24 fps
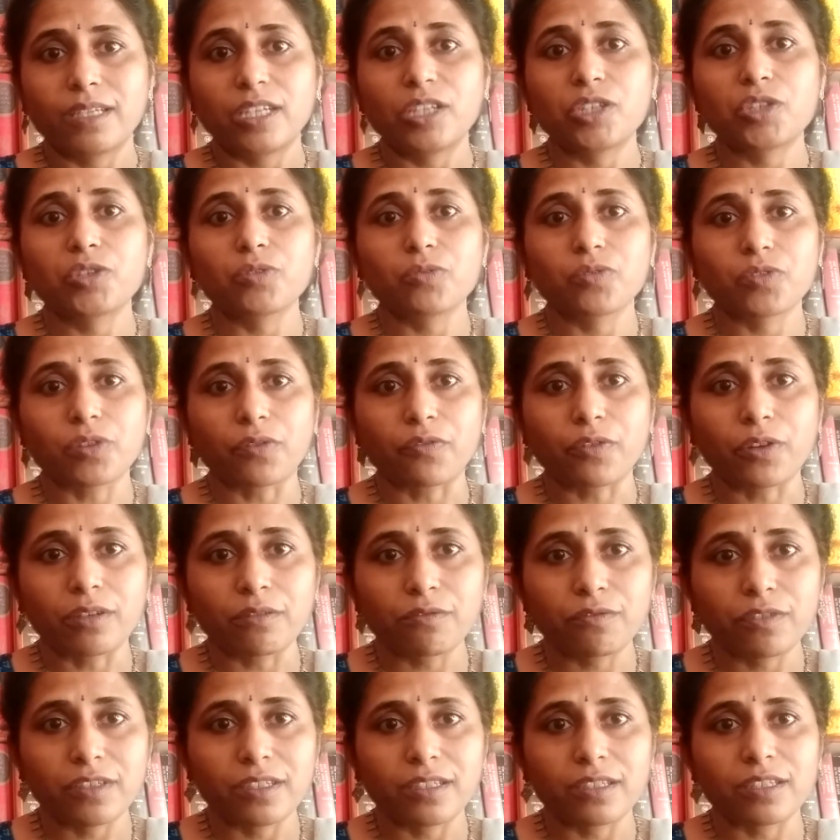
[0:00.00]
issues of
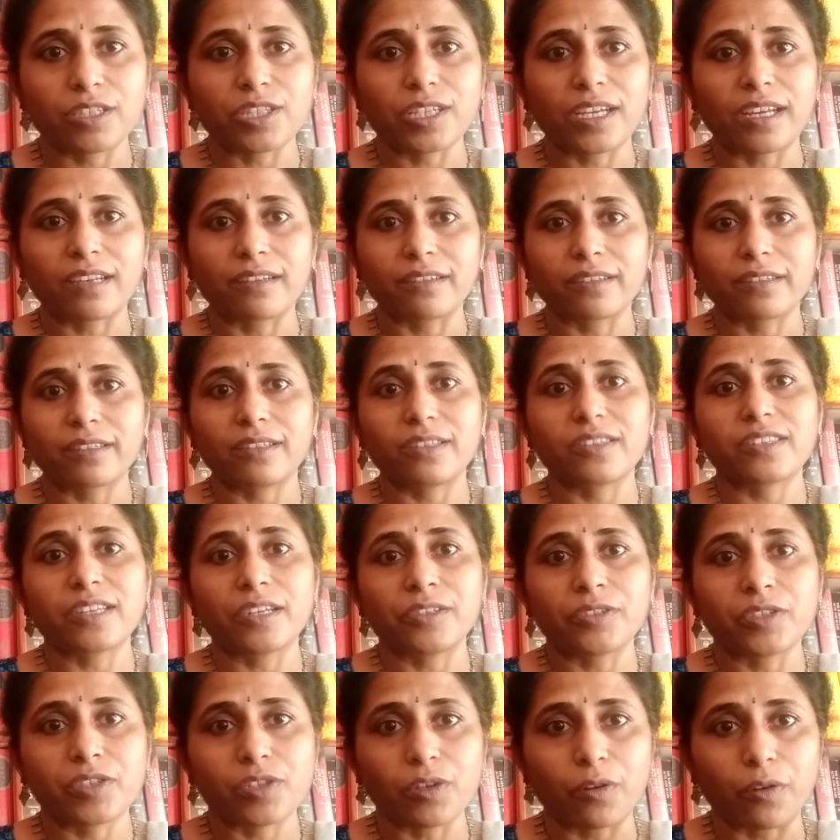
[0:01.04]
confidentiality,
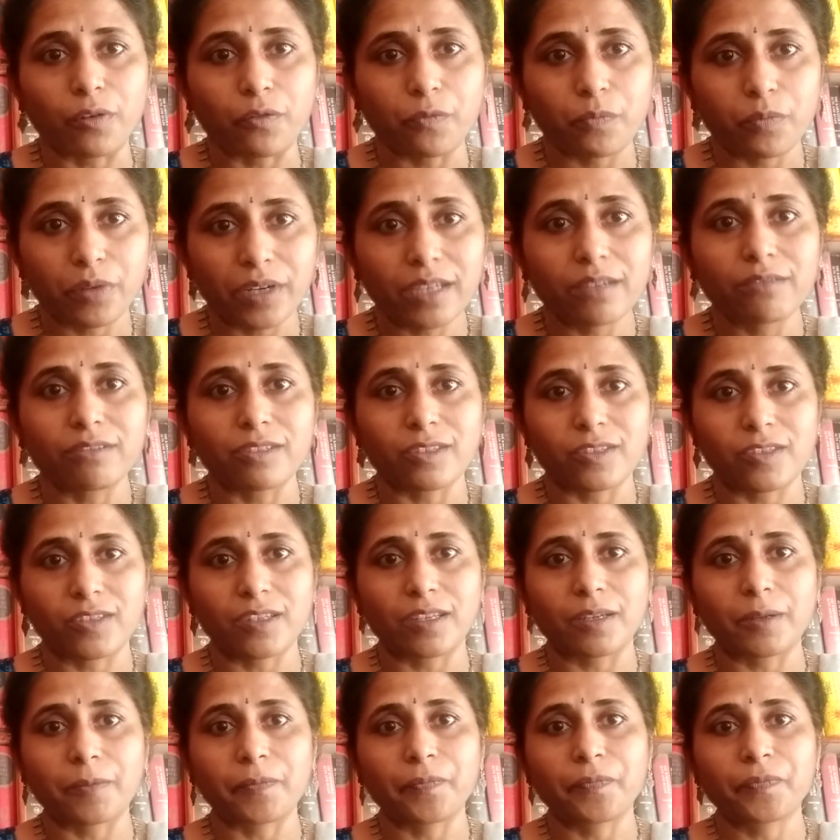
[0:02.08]
sense of
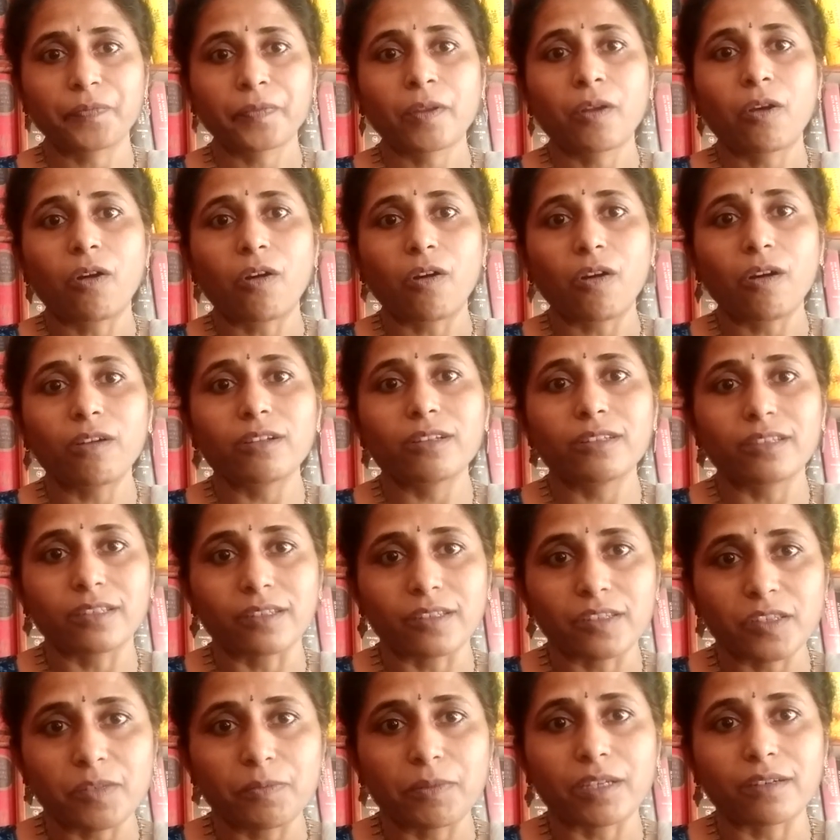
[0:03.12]
privacy, all
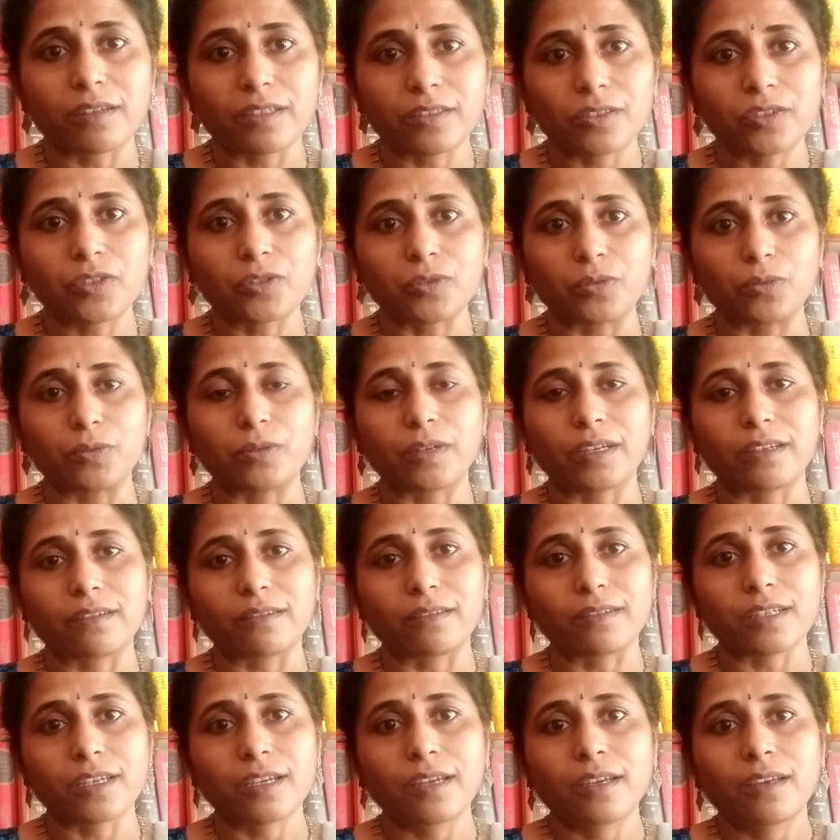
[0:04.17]
this may run through,
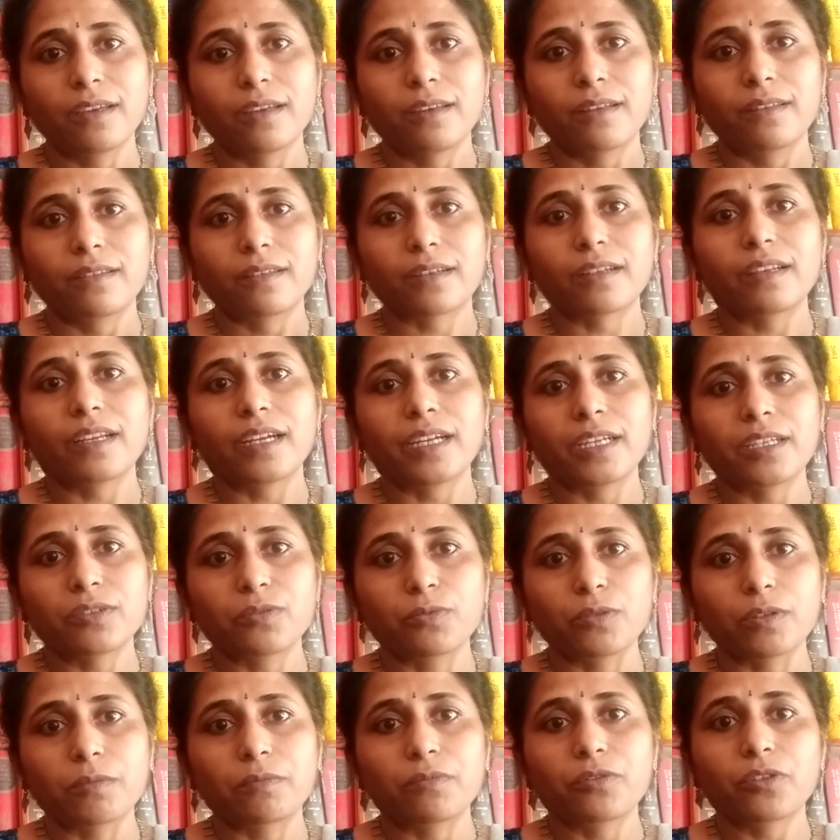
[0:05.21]
and the
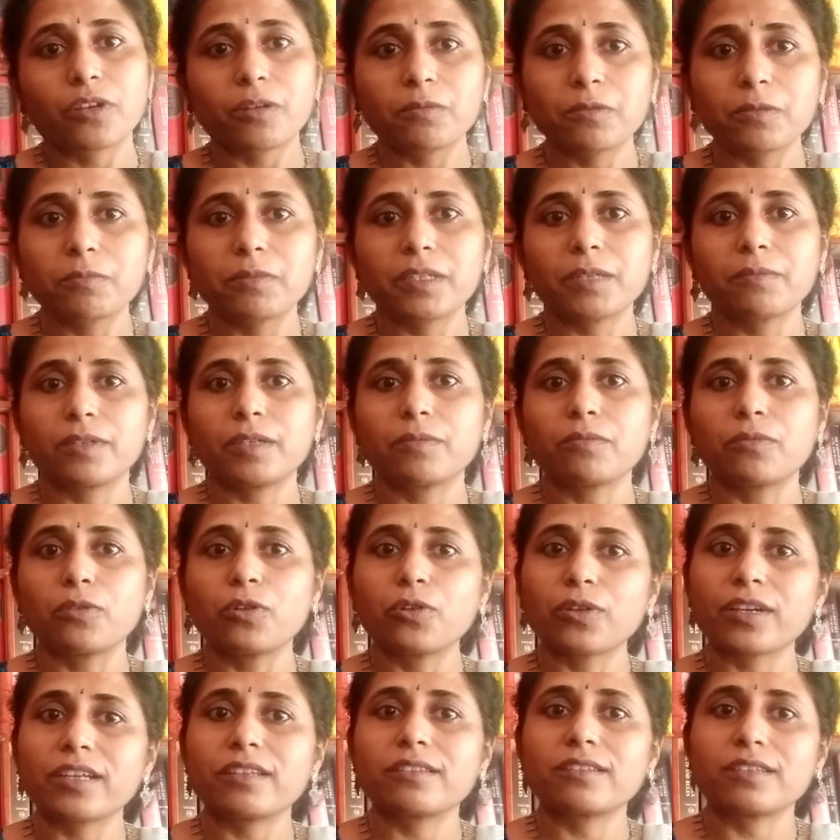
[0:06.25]
client would probably be
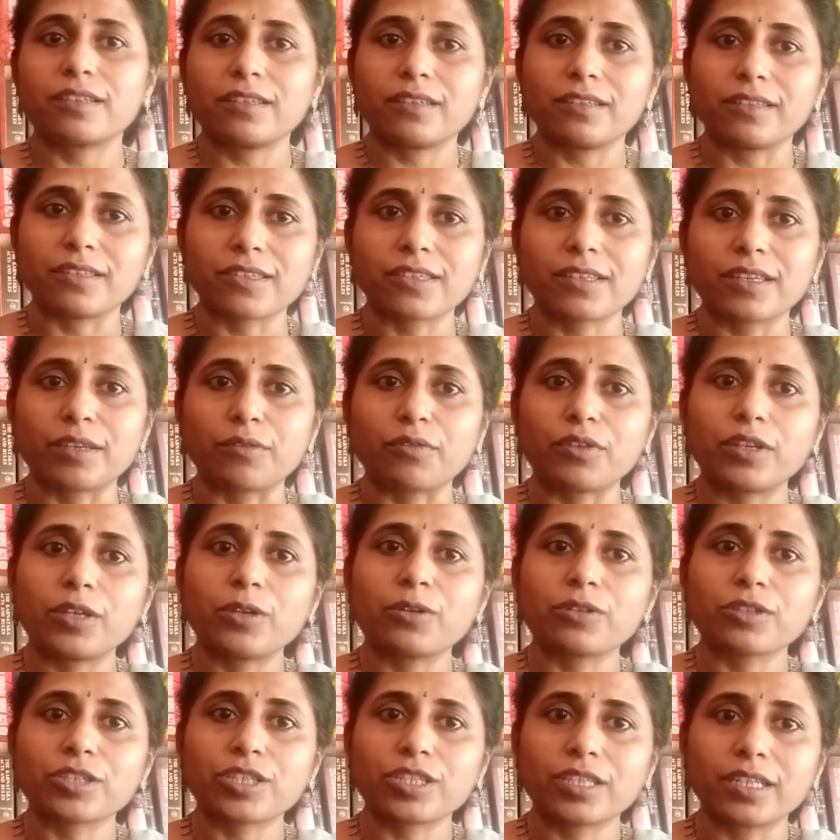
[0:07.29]
more at ease if he
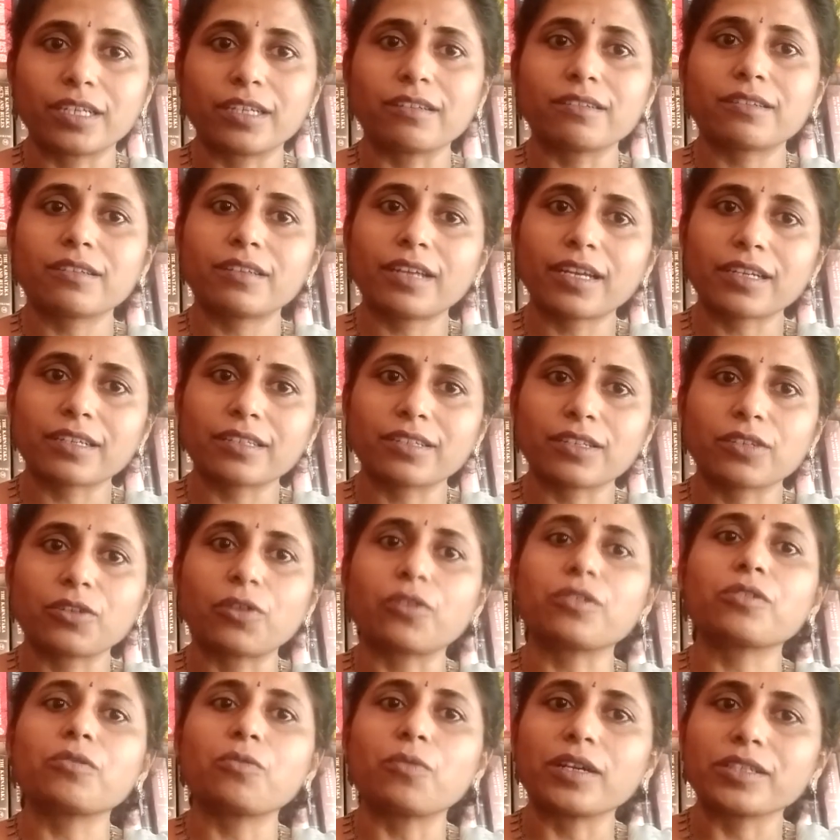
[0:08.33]
or she interacted
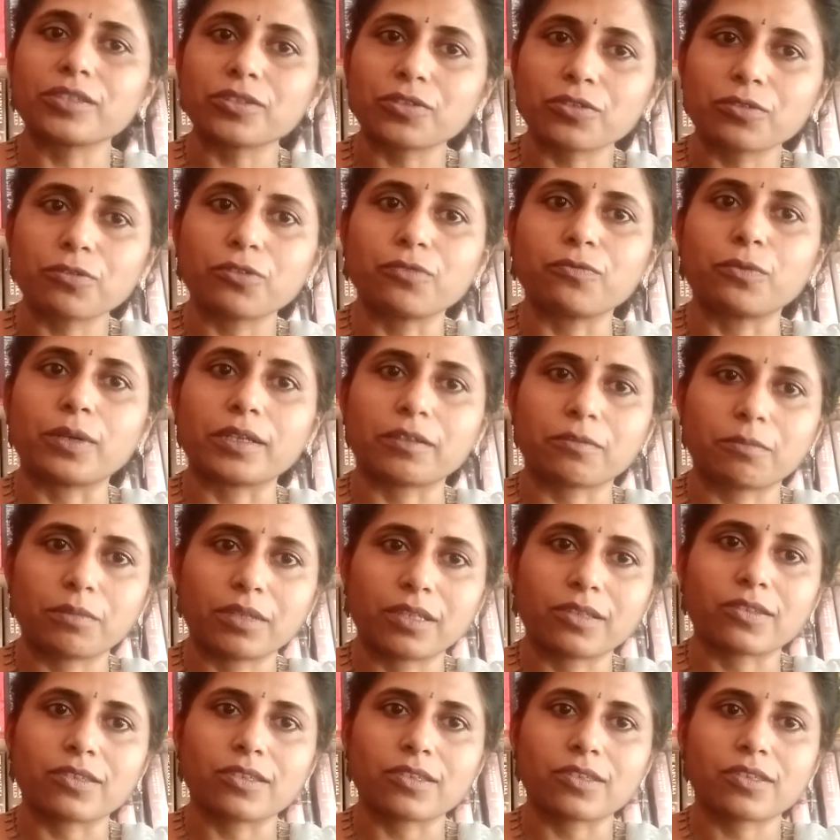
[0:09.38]
on a one-to-one
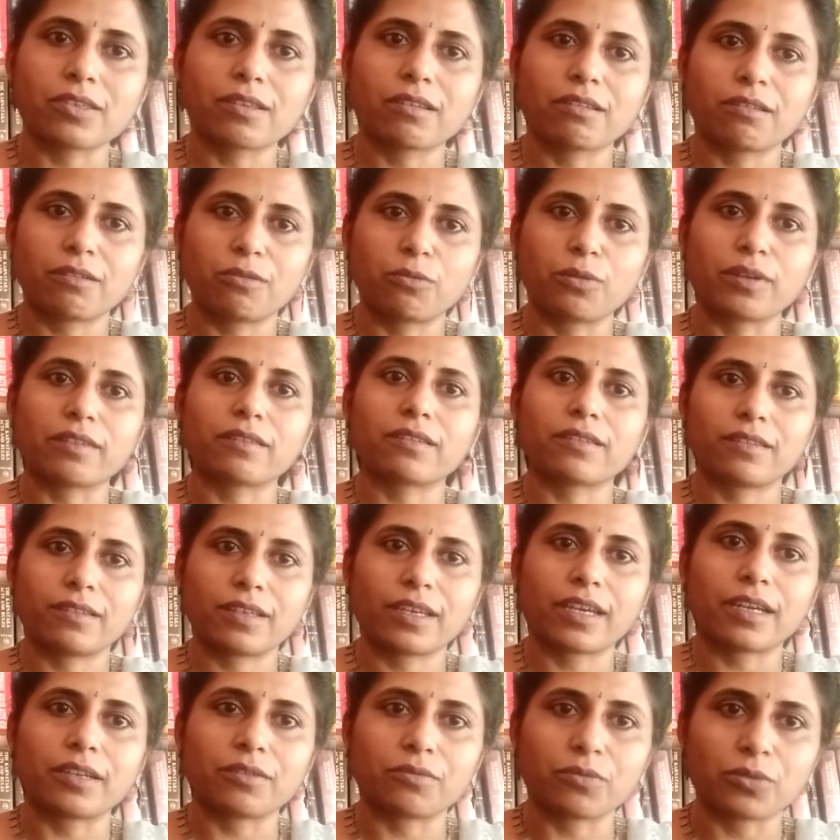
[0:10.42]
basis with
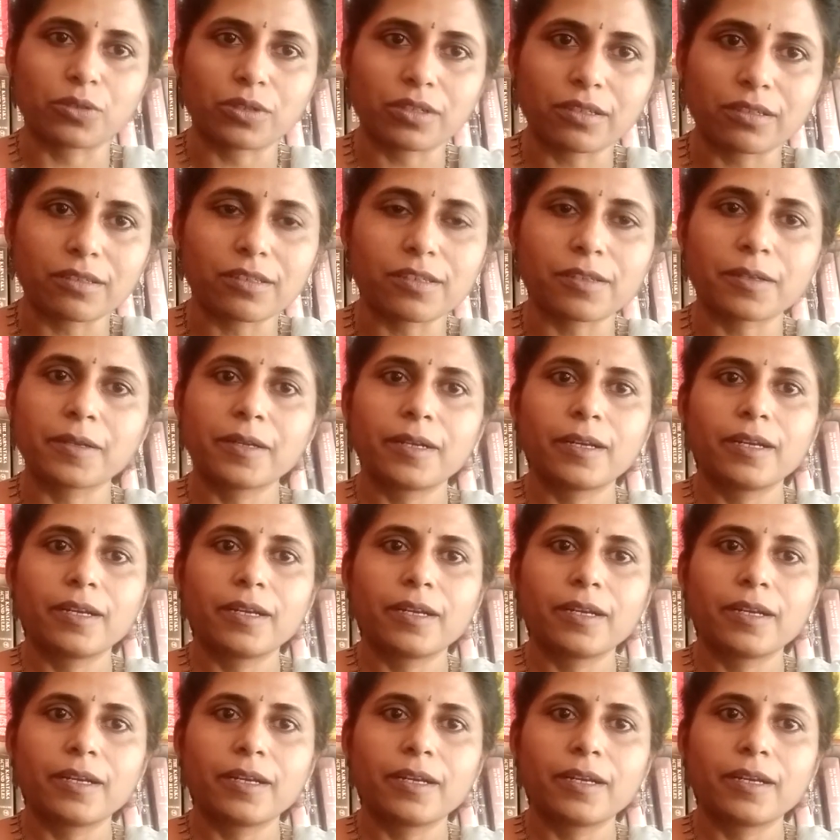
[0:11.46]
the advocate.